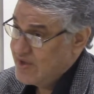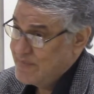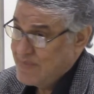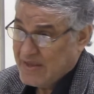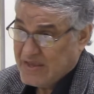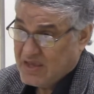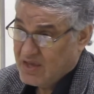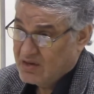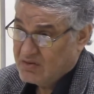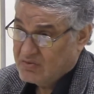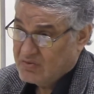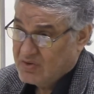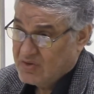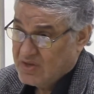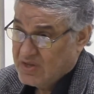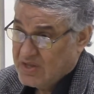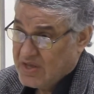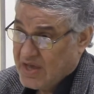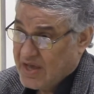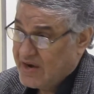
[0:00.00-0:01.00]
I see my
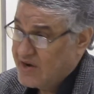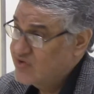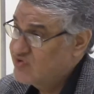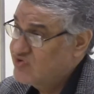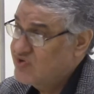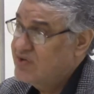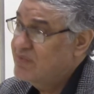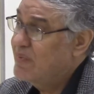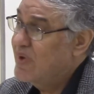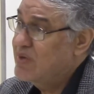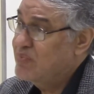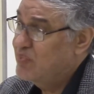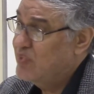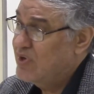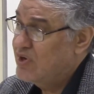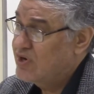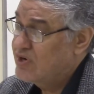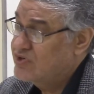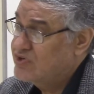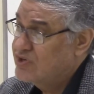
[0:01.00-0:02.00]
parents totally
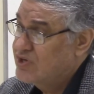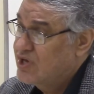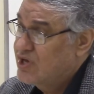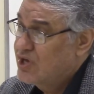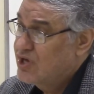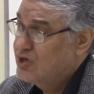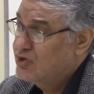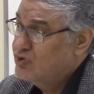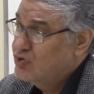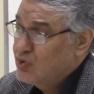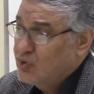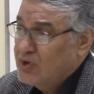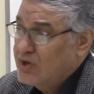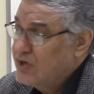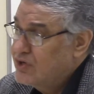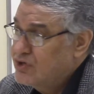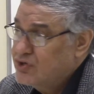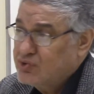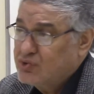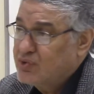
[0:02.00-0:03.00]
disconnecting
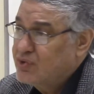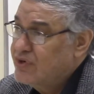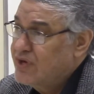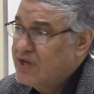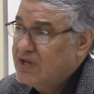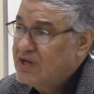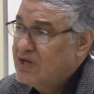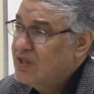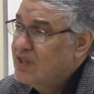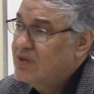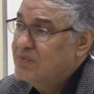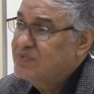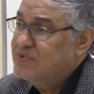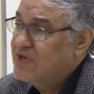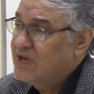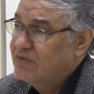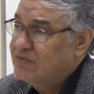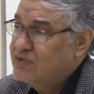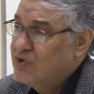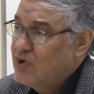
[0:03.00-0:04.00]
themselves with
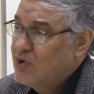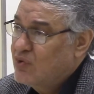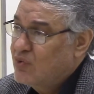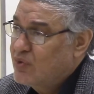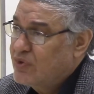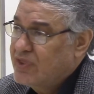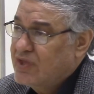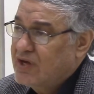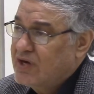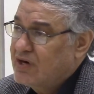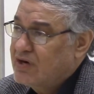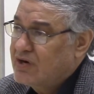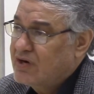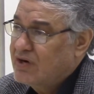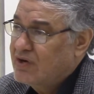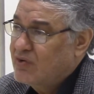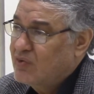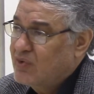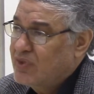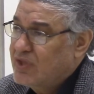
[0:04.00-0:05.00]
their parents.
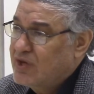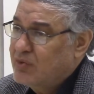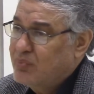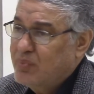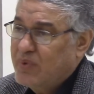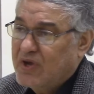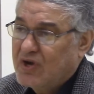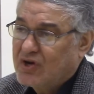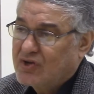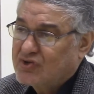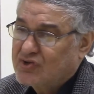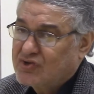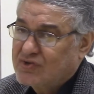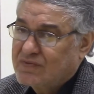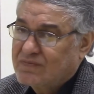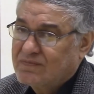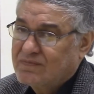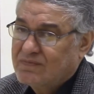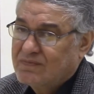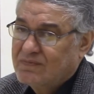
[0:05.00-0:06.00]
What do you
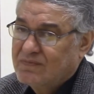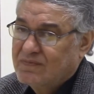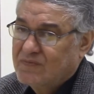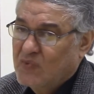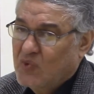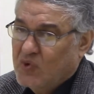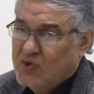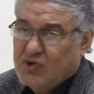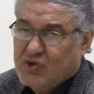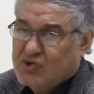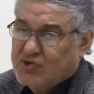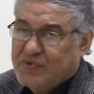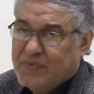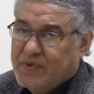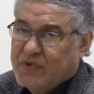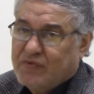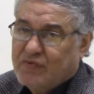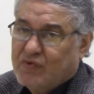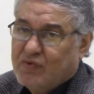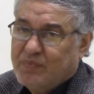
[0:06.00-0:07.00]
expect from me as a
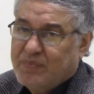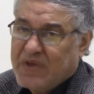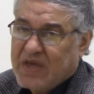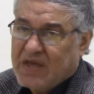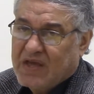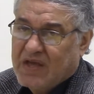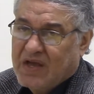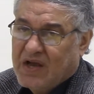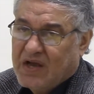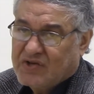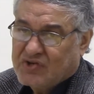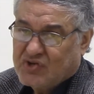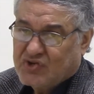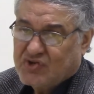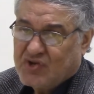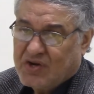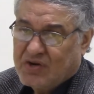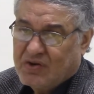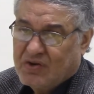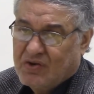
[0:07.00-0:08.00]
son or a daughter?
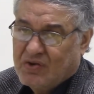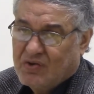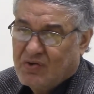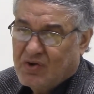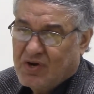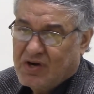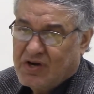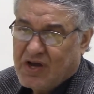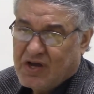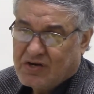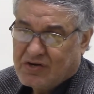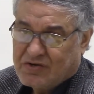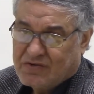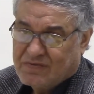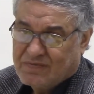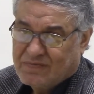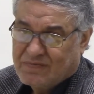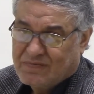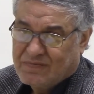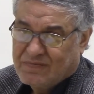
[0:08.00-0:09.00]
So it is
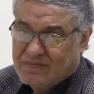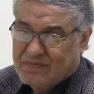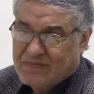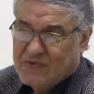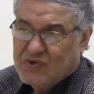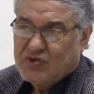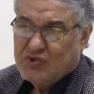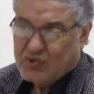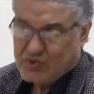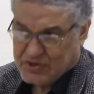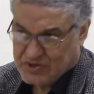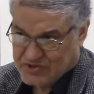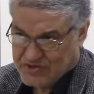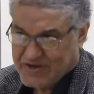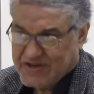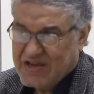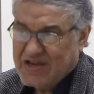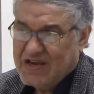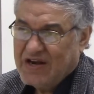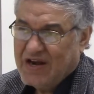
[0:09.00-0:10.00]
again and again
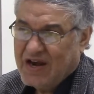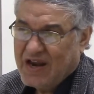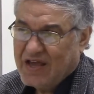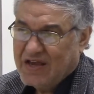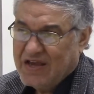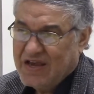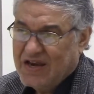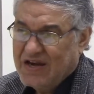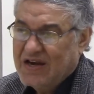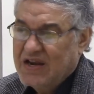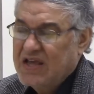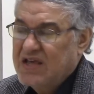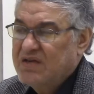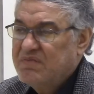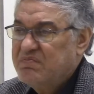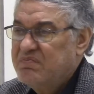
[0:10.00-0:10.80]
me first,